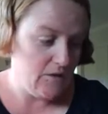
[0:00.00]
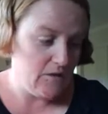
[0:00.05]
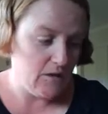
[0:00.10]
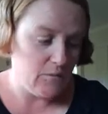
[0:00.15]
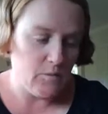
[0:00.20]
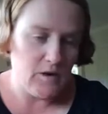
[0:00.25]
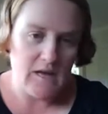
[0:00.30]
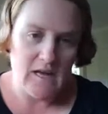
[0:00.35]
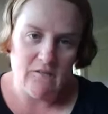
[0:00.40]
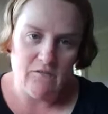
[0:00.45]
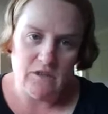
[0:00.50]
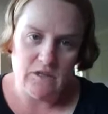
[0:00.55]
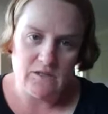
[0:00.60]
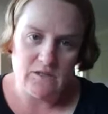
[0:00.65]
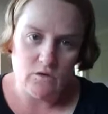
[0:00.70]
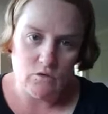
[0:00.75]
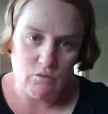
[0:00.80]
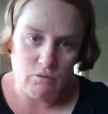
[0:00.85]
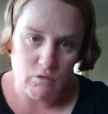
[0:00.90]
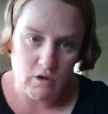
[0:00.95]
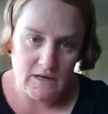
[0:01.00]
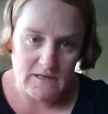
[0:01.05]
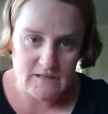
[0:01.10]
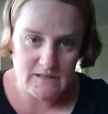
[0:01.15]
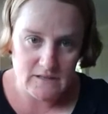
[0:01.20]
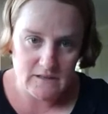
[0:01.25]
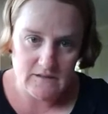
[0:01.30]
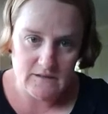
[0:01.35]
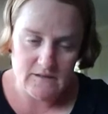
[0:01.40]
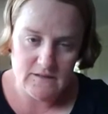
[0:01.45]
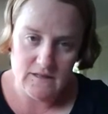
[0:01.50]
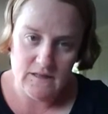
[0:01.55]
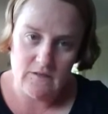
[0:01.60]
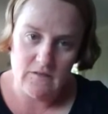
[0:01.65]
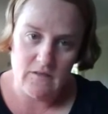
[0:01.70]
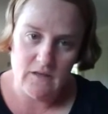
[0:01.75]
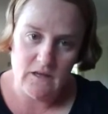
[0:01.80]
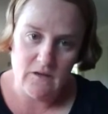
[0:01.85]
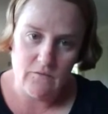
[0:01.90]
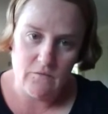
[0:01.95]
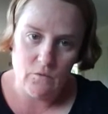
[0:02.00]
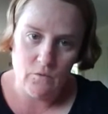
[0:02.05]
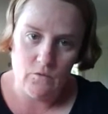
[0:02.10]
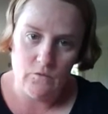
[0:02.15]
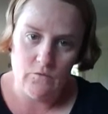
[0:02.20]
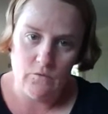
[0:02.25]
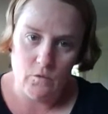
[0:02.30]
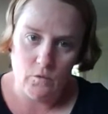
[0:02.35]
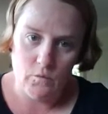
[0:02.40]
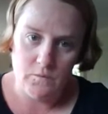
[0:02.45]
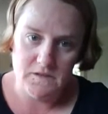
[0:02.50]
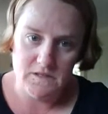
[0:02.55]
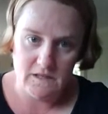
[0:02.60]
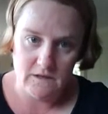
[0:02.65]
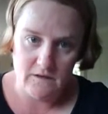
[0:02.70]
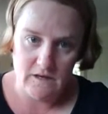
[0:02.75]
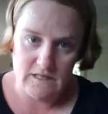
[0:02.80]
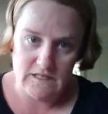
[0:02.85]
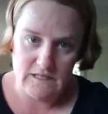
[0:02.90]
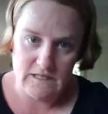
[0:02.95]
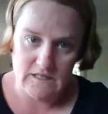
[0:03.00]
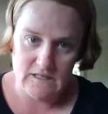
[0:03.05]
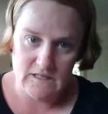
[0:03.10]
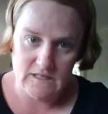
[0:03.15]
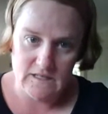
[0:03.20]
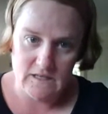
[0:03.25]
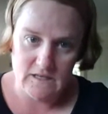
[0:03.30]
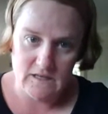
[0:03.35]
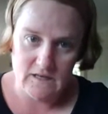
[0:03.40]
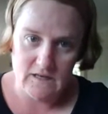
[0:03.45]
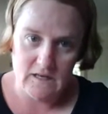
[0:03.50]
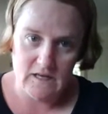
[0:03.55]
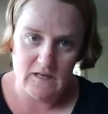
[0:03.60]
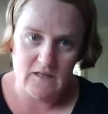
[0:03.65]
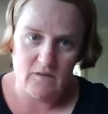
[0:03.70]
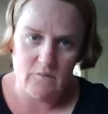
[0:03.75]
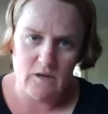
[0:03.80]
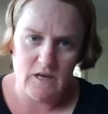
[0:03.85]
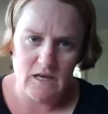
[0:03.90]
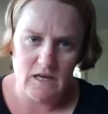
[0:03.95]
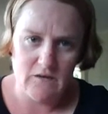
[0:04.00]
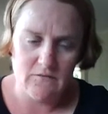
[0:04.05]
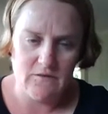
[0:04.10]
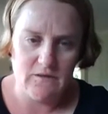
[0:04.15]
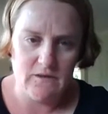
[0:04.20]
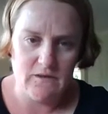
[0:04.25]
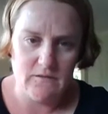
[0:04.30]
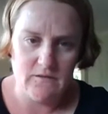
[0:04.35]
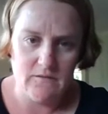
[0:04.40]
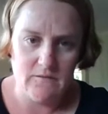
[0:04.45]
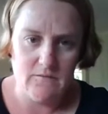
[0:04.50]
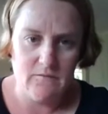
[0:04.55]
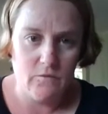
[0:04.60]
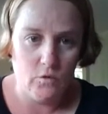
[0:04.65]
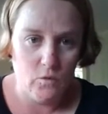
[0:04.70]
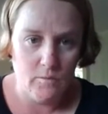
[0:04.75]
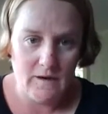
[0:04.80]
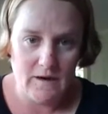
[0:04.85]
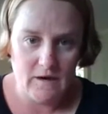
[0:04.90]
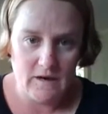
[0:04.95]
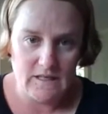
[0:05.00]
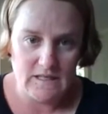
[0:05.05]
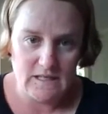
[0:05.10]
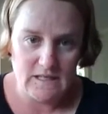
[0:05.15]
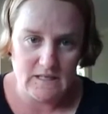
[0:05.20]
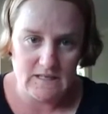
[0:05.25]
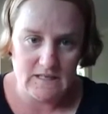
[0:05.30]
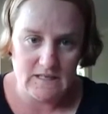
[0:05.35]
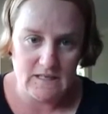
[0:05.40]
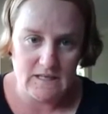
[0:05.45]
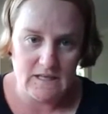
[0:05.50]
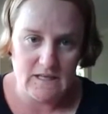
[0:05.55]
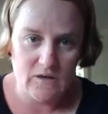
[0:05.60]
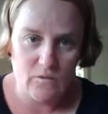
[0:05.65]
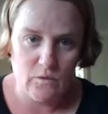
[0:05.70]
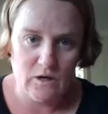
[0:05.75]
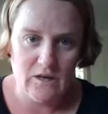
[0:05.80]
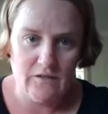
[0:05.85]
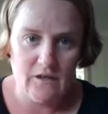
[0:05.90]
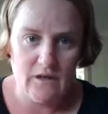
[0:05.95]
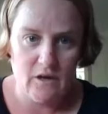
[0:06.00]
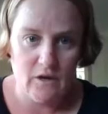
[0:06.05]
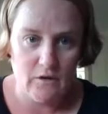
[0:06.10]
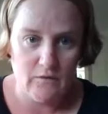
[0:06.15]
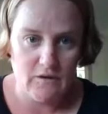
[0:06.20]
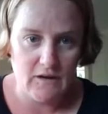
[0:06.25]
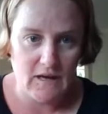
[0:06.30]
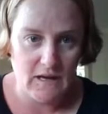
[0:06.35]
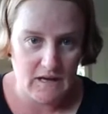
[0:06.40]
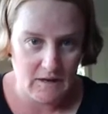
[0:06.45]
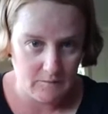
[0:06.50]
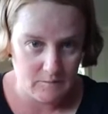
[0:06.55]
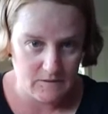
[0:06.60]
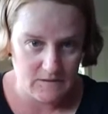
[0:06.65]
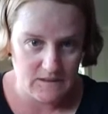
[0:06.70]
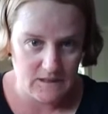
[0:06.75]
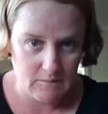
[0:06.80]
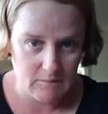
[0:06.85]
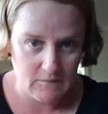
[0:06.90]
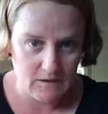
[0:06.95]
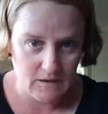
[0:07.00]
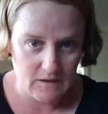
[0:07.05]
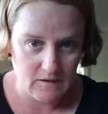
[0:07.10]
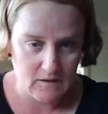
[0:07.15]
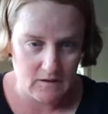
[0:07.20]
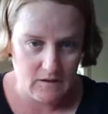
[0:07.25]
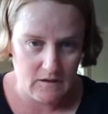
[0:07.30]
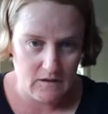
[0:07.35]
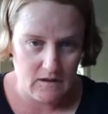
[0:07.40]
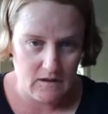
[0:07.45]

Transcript: that we have this crisis that therefore forms our identity and that we have to form our identity in a way that overcomes something.